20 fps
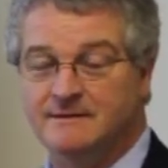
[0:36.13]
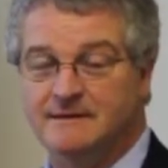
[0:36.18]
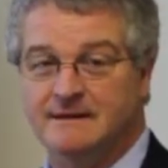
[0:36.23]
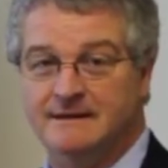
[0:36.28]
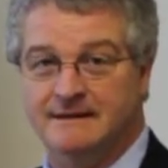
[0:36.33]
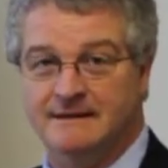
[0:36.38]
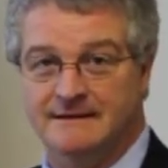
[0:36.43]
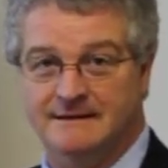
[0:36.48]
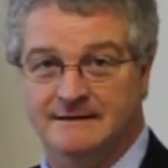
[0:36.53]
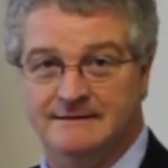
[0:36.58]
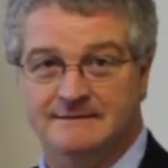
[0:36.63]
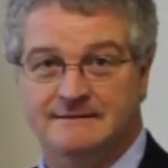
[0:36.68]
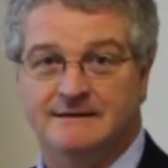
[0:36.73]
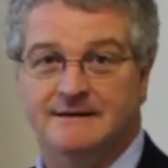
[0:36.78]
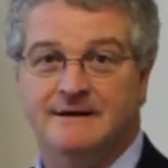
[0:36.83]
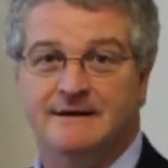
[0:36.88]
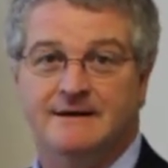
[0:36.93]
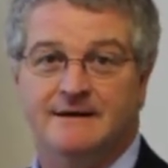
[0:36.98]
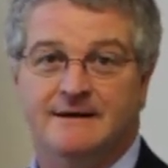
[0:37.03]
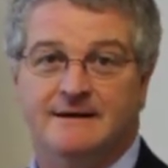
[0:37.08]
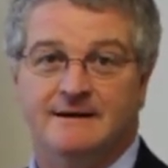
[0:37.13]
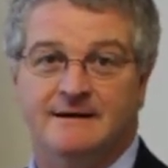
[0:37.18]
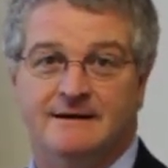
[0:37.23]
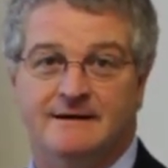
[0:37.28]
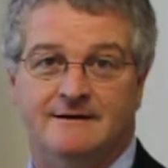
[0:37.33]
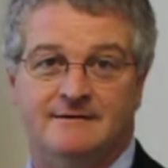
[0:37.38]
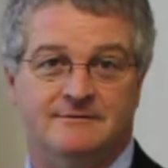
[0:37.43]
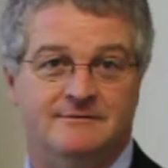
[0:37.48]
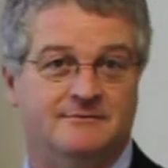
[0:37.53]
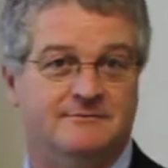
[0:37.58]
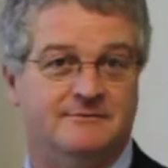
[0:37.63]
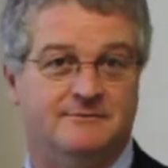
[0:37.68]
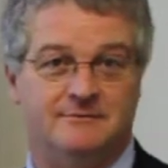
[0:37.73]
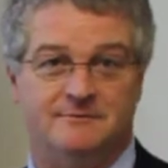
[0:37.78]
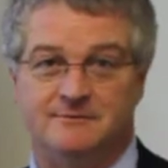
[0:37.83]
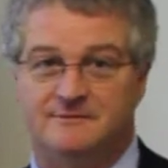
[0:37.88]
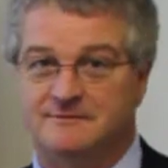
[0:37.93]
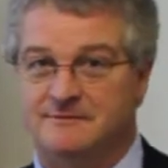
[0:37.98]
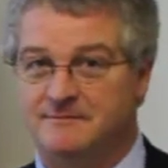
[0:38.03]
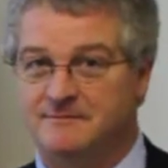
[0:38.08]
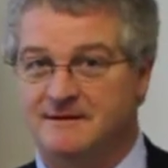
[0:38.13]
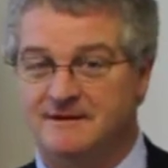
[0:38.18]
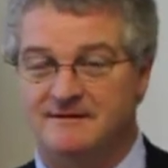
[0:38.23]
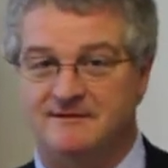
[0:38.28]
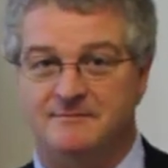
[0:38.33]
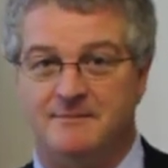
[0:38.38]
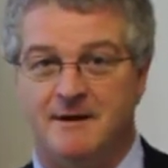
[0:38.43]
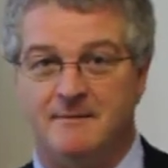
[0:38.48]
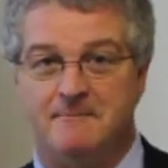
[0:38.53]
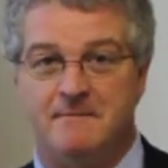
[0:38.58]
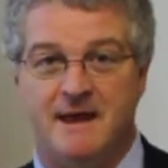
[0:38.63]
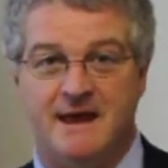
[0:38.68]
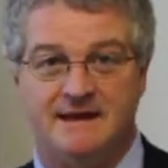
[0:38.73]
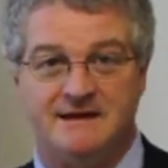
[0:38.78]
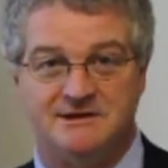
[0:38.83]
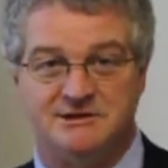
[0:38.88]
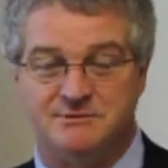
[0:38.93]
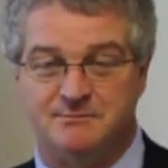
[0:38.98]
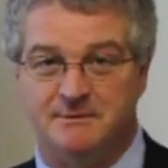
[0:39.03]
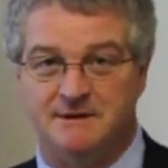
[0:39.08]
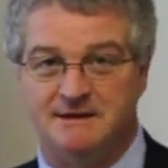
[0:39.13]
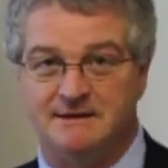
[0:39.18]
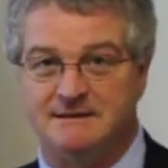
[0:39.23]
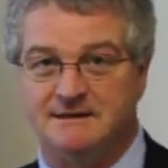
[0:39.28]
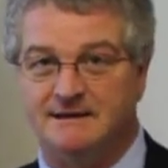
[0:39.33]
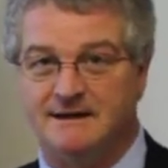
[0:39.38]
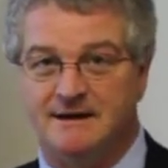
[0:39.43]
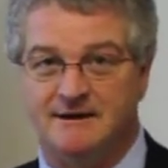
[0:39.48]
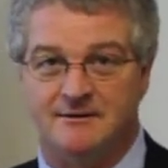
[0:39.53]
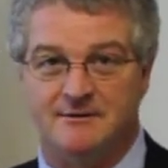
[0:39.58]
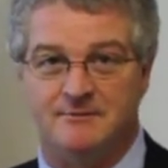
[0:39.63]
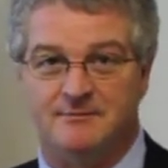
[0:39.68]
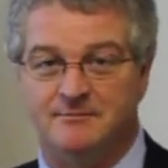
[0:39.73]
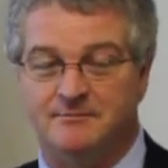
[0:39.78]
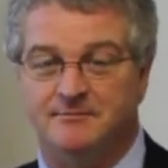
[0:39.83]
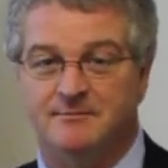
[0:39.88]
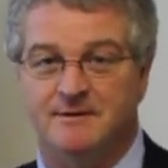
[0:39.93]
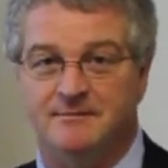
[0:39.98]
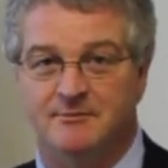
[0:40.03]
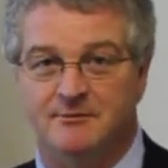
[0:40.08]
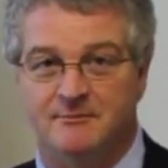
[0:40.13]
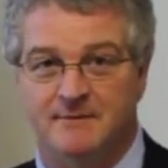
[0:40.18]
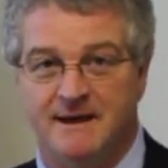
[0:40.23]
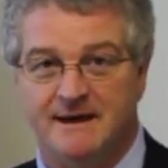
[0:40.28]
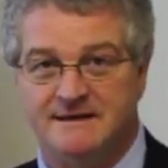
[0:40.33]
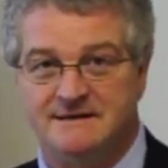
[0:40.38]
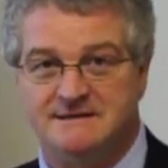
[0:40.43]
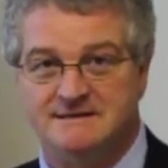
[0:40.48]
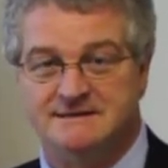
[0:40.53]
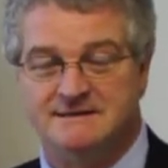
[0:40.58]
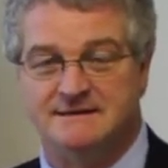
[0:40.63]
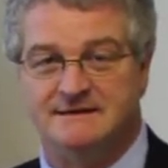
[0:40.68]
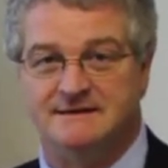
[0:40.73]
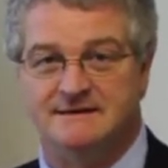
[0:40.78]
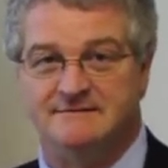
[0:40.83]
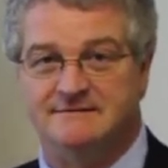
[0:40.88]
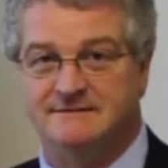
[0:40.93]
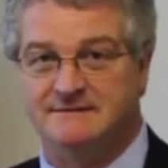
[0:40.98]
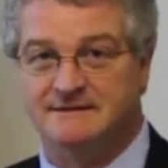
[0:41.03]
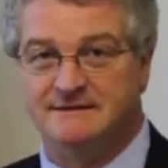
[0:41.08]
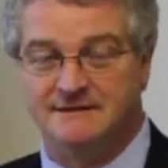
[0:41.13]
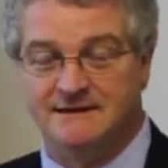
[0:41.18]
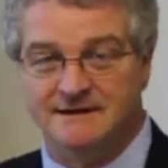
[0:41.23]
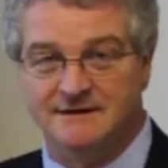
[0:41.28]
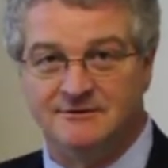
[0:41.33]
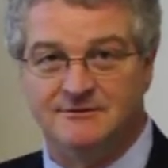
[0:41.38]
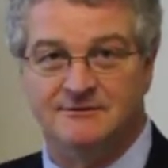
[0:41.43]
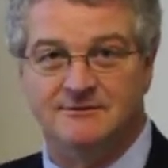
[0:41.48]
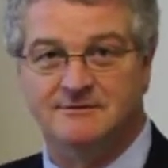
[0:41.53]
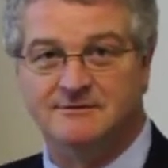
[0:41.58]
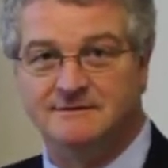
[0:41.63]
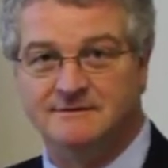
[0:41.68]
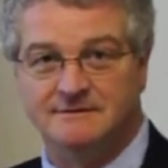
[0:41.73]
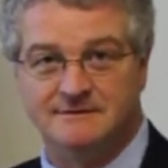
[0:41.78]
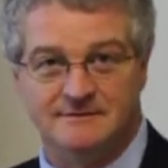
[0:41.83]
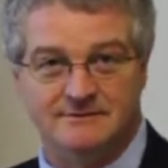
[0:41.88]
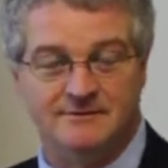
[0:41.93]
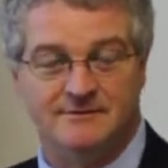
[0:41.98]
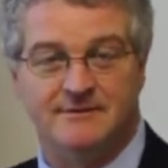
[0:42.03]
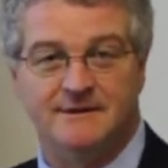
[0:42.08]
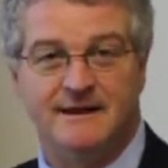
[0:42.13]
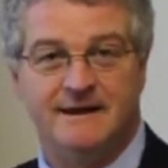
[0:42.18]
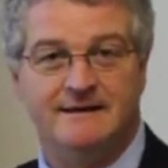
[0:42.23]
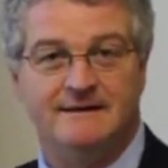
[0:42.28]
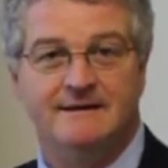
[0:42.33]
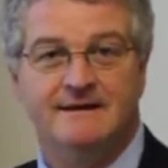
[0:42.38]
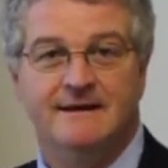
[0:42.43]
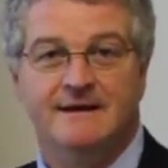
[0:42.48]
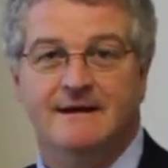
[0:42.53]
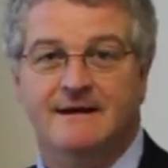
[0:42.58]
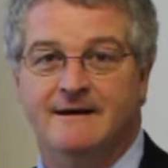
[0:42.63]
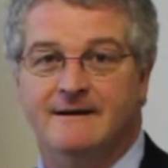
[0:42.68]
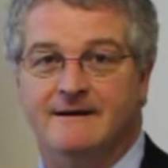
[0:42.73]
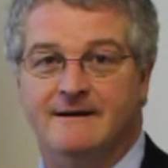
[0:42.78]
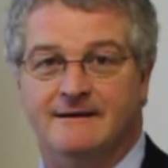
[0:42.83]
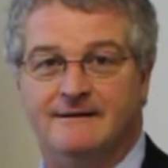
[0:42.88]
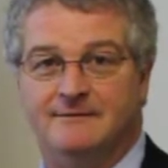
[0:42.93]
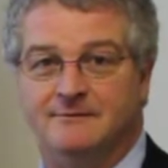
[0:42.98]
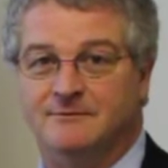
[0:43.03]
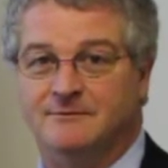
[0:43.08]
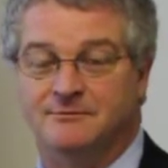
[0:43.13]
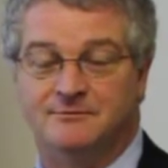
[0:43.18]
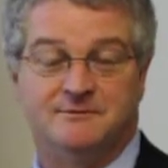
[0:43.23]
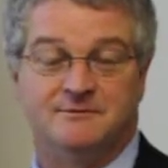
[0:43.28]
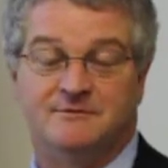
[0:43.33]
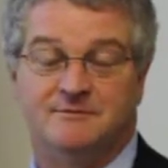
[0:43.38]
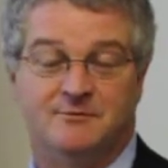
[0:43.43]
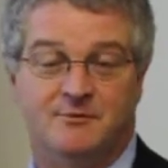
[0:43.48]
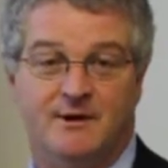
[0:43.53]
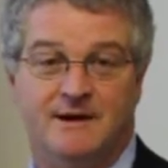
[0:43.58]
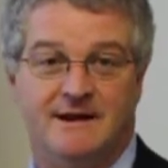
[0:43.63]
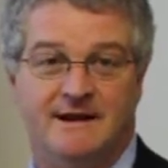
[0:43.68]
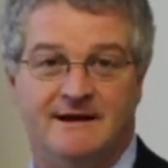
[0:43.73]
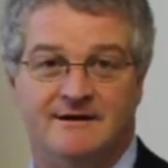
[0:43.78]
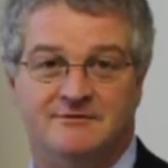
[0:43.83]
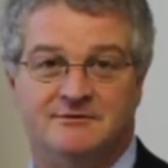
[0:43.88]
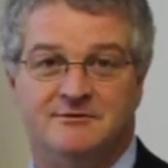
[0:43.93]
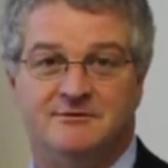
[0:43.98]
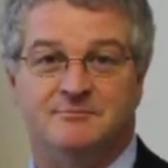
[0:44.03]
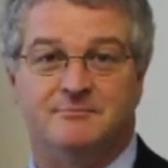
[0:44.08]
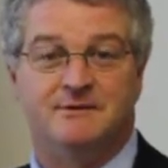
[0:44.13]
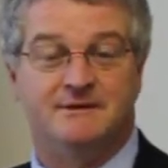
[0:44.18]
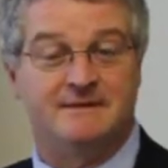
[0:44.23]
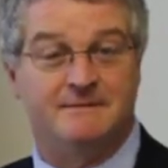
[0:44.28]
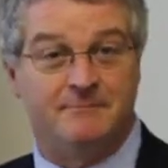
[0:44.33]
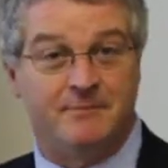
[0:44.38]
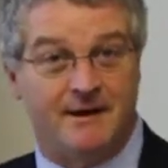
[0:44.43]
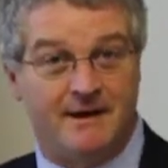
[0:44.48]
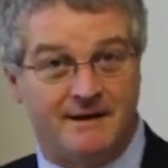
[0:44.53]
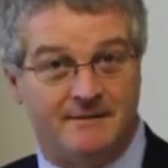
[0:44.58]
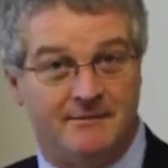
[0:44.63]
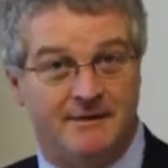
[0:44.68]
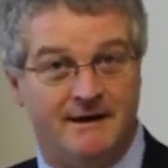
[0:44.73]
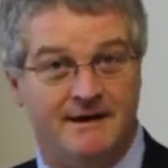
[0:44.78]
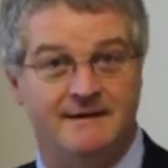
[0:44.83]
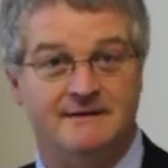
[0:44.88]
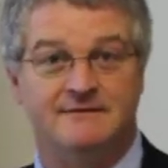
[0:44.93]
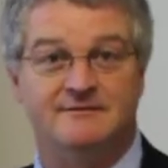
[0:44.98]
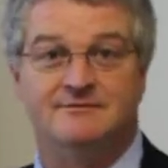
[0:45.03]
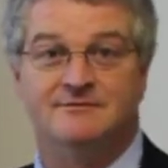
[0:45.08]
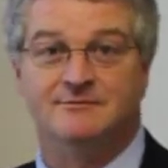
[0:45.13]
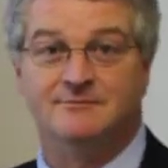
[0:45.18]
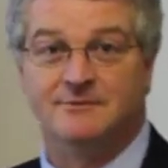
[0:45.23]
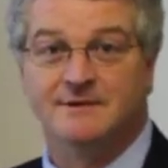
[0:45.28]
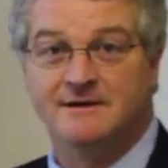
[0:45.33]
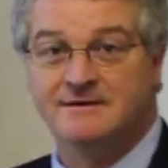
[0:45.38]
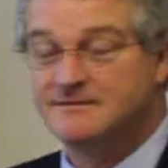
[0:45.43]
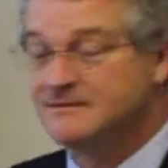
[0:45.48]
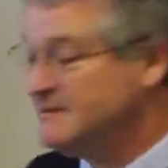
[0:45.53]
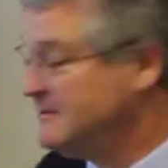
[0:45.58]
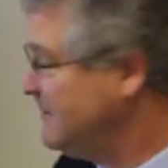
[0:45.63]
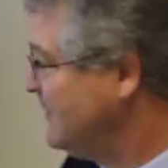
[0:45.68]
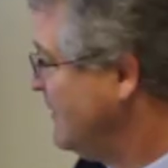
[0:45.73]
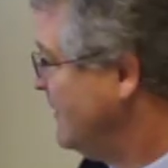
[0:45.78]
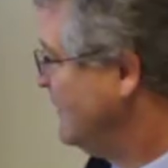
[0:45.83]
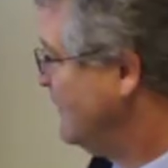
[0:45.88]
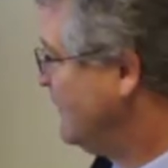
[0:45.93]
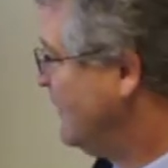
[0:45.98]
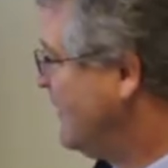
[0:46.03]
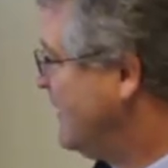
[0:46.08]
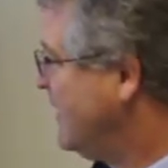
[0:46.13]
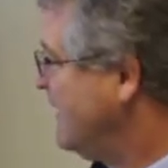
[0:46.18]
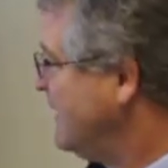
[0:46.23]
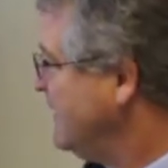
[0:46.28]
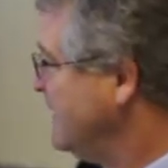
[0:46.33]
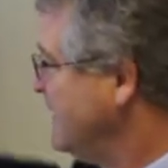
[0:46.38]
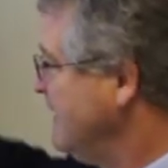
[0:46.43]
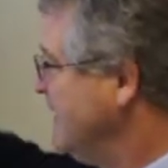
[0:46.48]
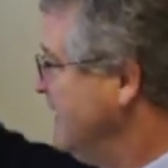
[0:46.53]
in it. So there were some things about management and how people manage things and the leader and all that. Which were some great answers. But the bottom line is the reason why